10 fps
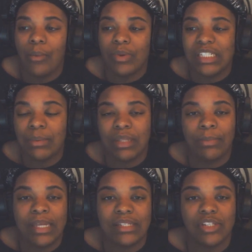what's some of the
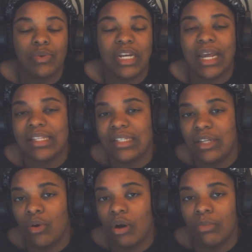best
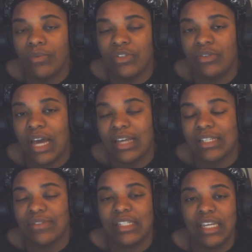2019 horror movies you
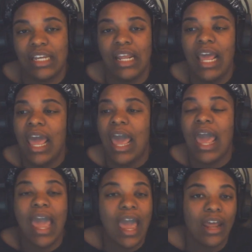guys have seen,
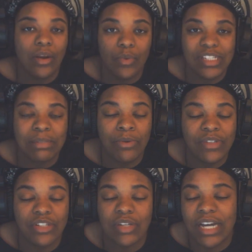and what's some
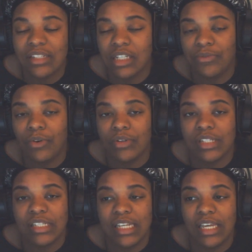movies that you guys are looking
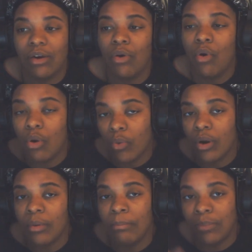forward to seeing
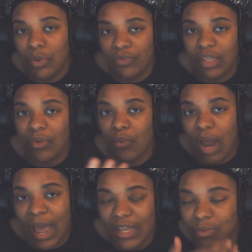horror movie
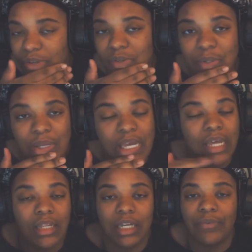wise. What are you
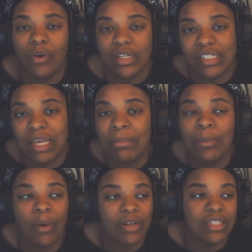looking forward to seeing?
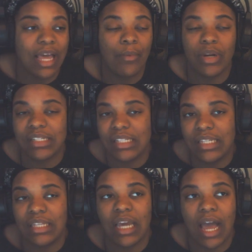Me personally, I want to
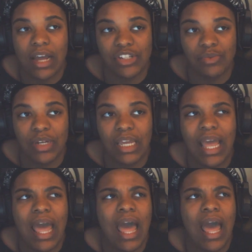see The Conjuring.
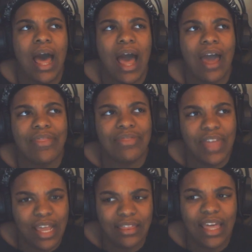I
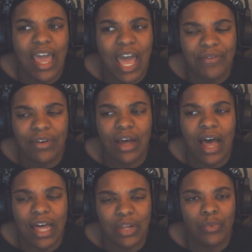think they have a
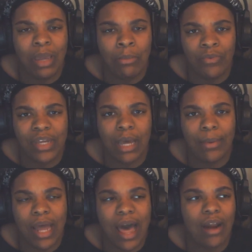Halloween movie
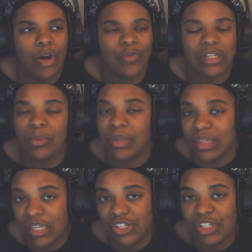coming out. I don't know if it's going to be
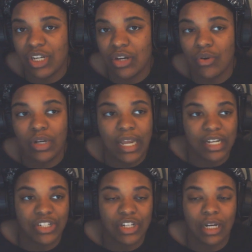this year or
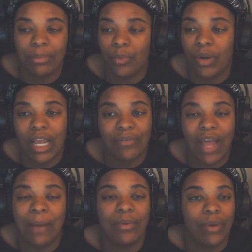next year, but
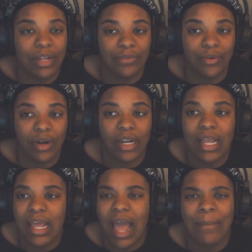whatever, I'll be ready for it.
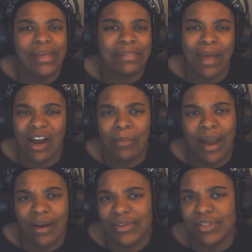I mean, it's Michael
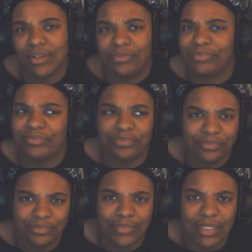Myers, so
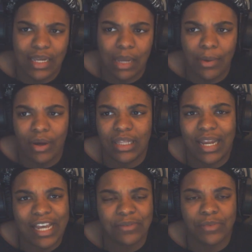come on.
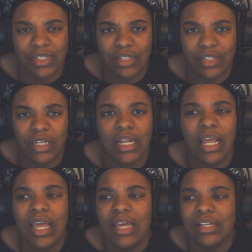The last one was good.
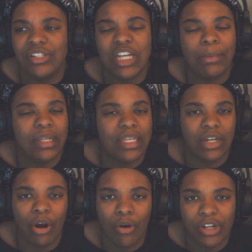Jamie Lee
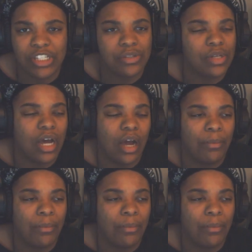Curtis